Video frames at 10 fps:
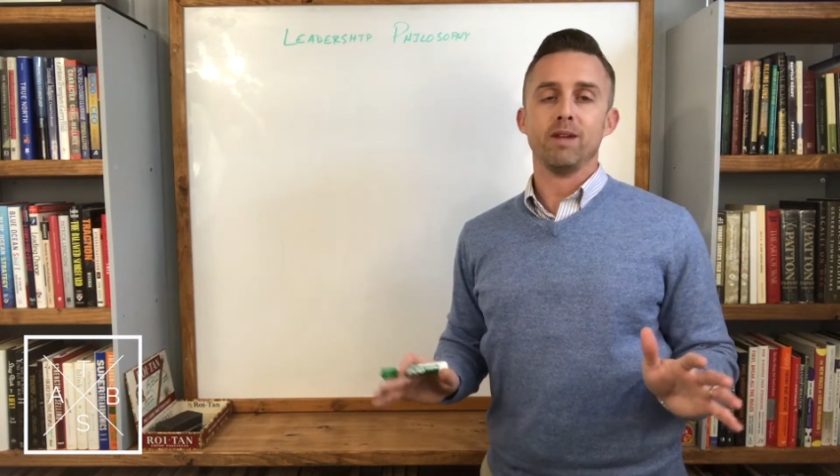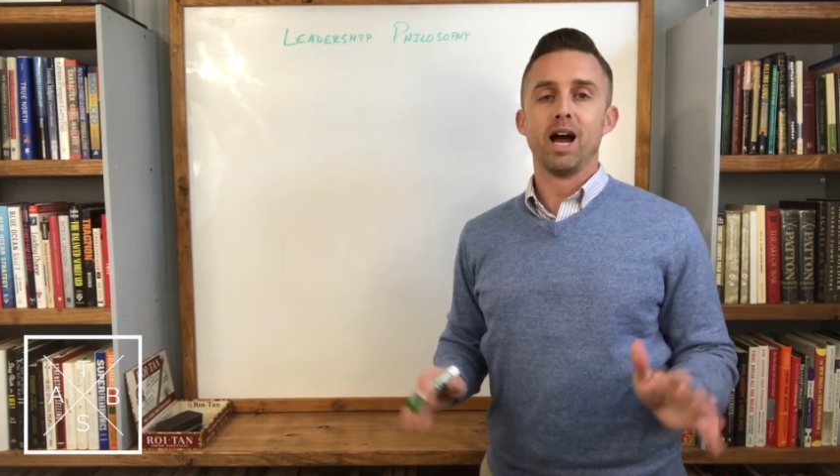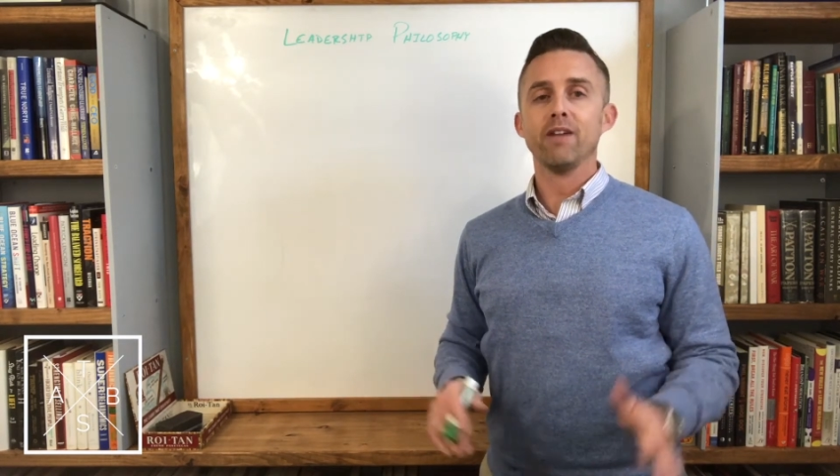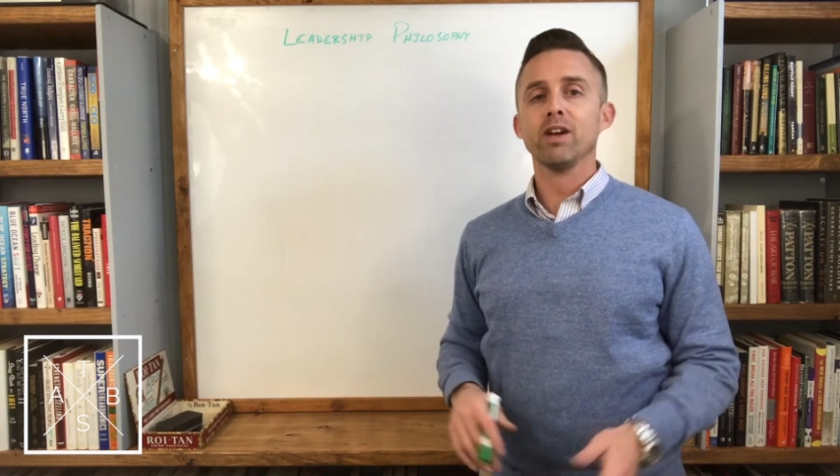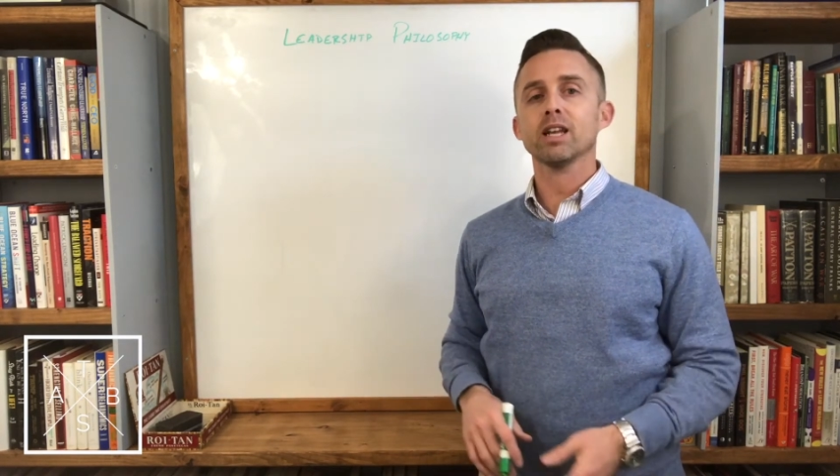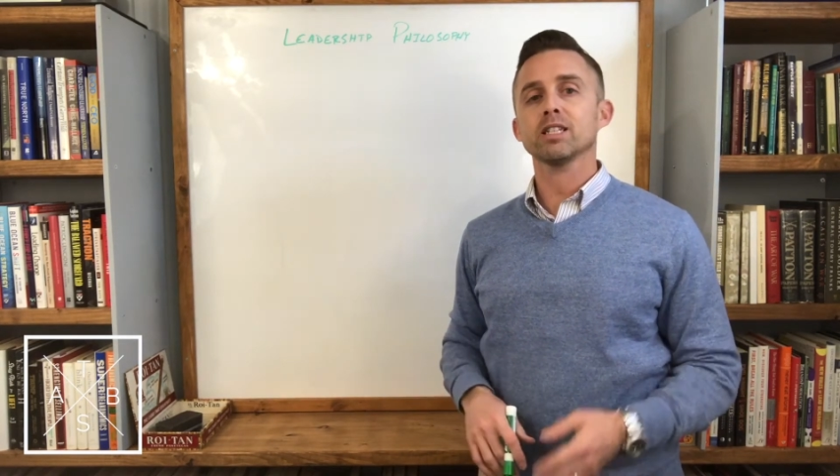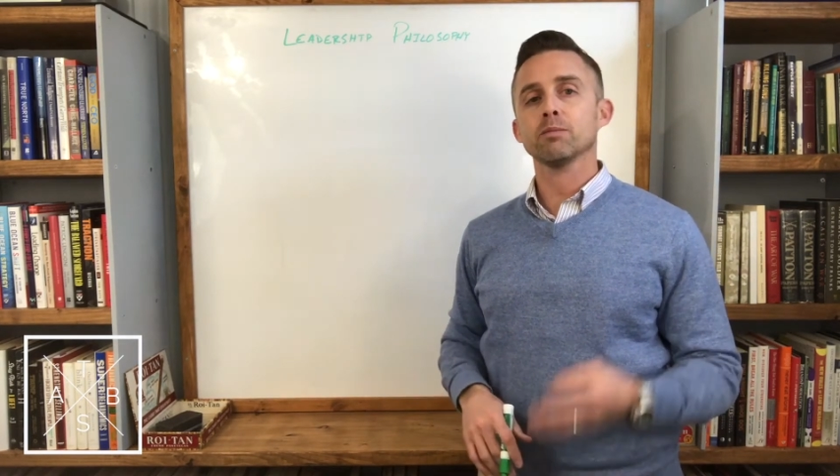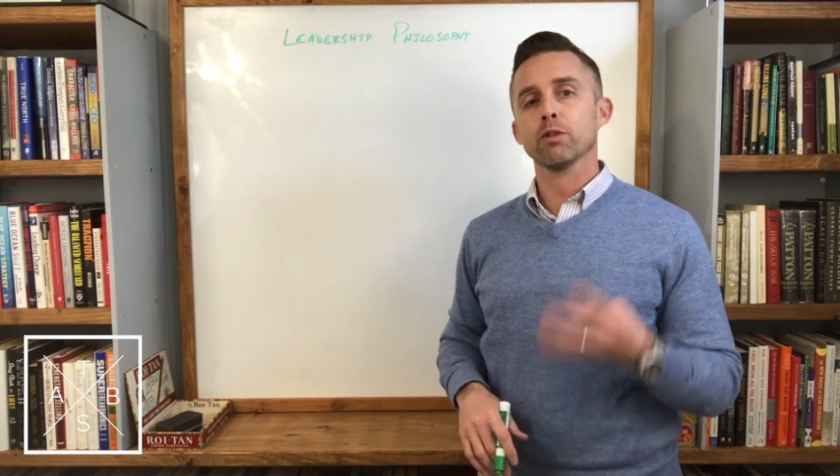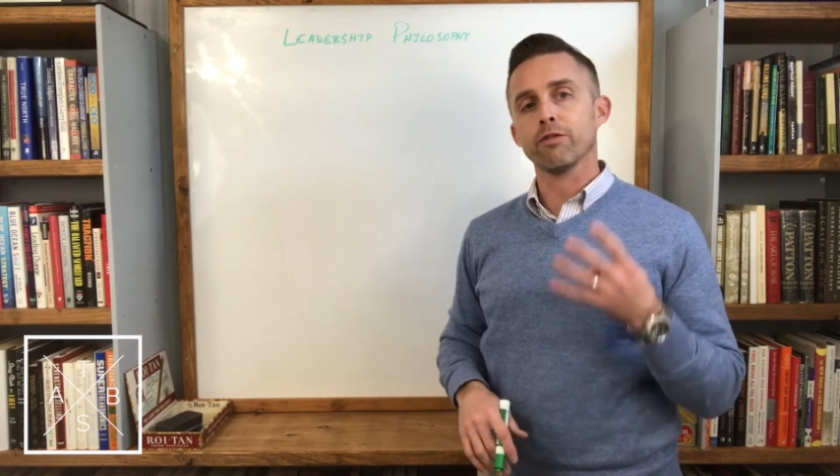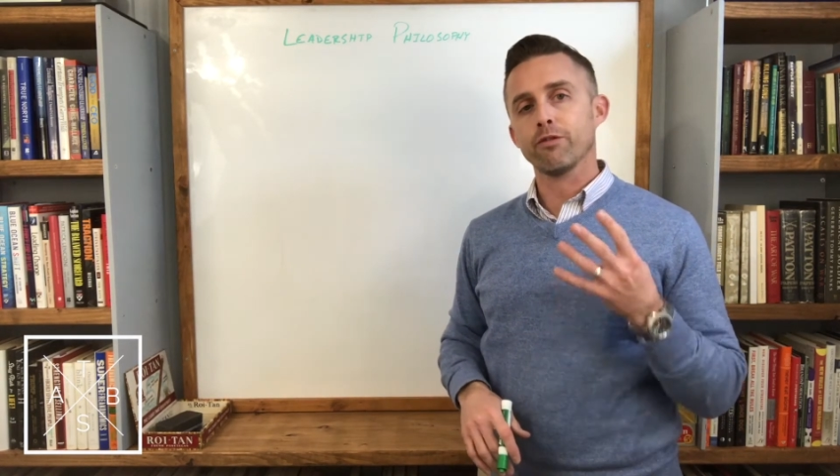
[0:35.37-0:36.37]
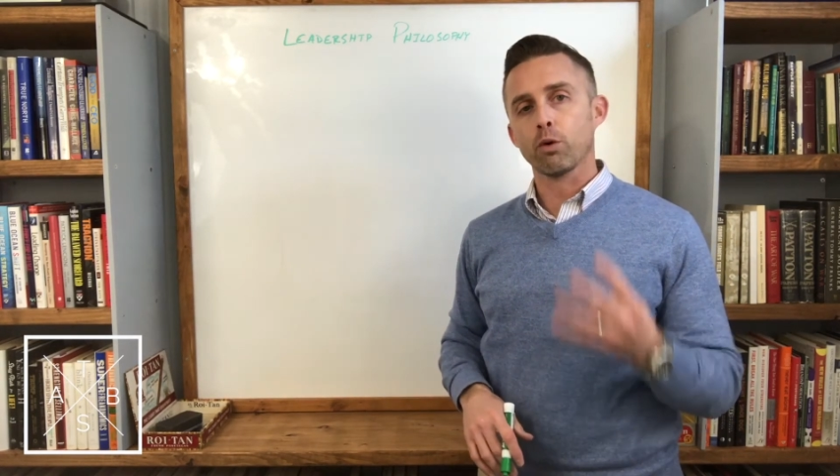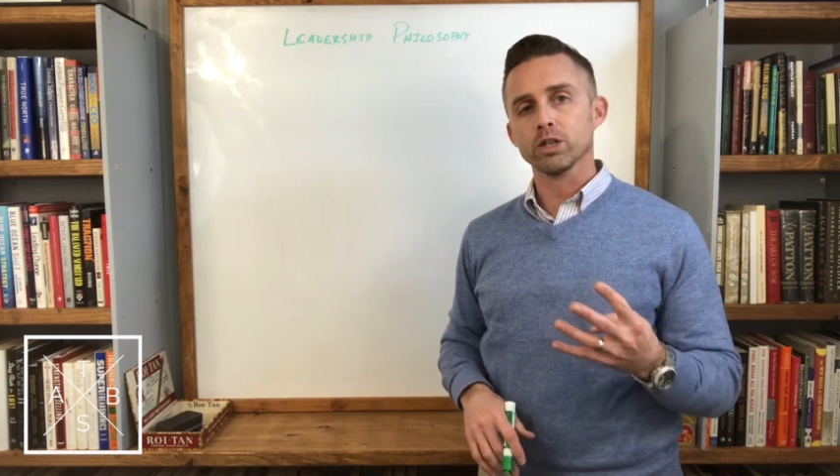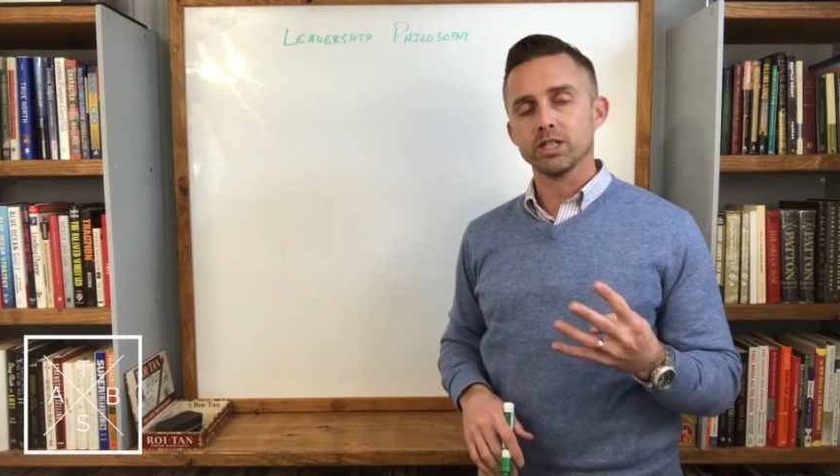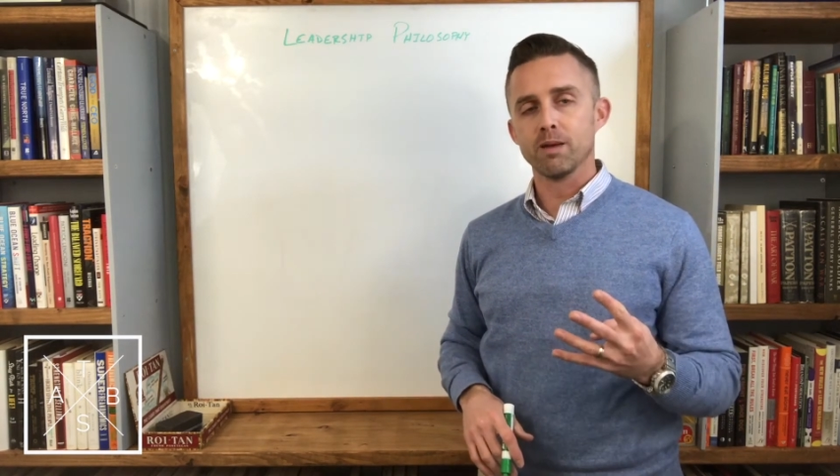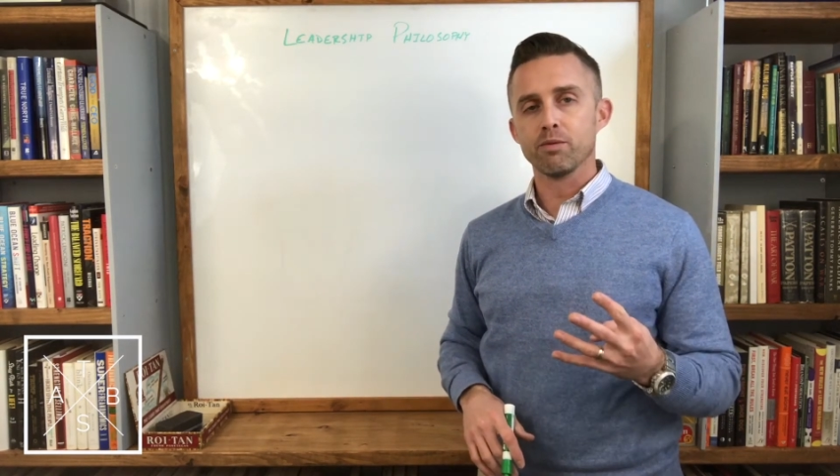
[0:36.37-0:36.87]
I've got a simple 4-step